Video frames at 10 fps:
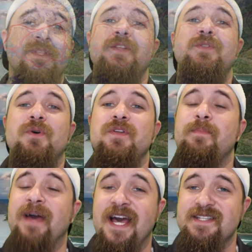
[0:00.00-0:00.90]
North
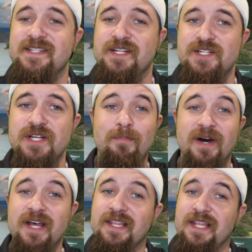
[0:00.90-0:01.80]
Passage.
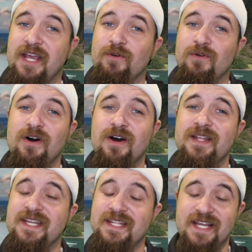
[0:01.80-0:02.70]
But later
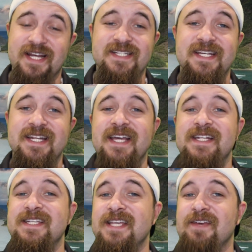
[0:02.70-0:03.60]
on, in
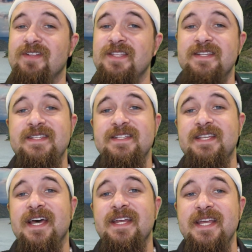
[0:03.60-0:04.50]
1987, the
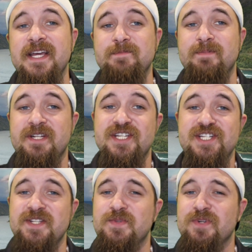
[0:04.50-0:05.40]
Society
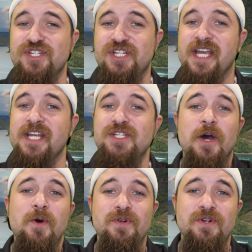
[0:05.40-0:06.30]
Expeditions would change
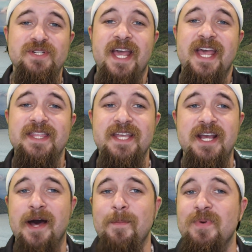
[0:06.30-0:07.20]
owners and the
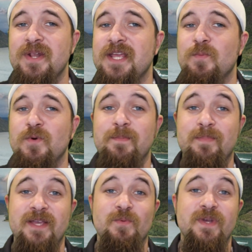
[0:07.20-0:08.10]
company would
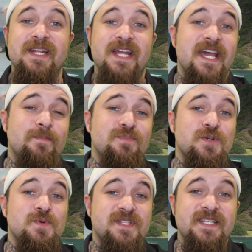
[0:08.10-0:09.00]
be renamed
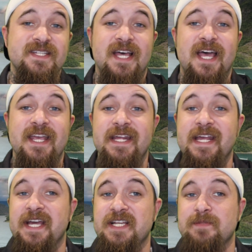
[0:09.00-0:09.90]
to Society
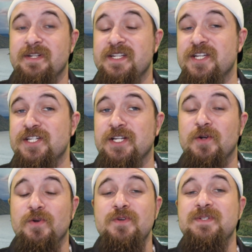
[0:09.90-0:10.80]
Expedition
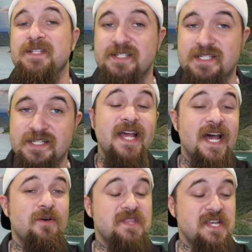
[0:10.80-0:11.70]
Cruises.
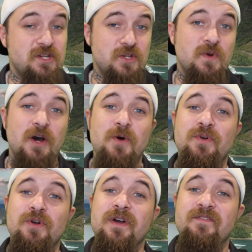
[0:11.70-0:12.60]
Now, the new
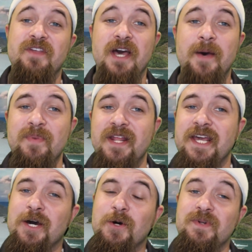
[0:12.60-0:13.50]
owner of the
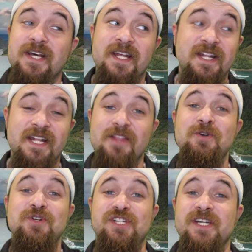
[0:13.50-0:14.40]
company owned
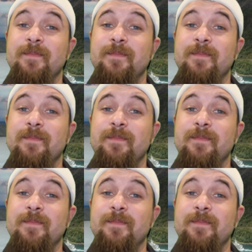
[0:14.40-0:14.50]
another ship